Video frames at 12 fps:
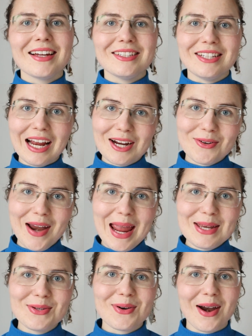
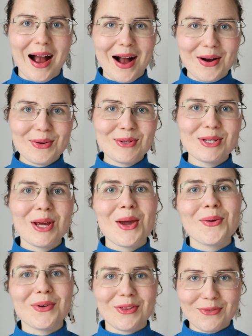Decorate your house
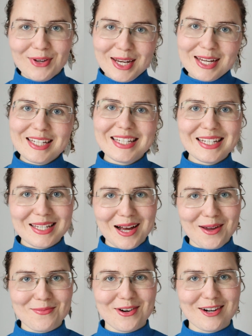with Finnish
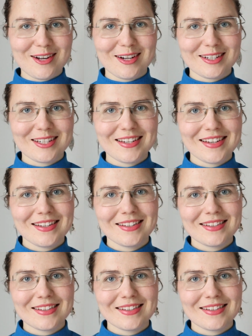design products.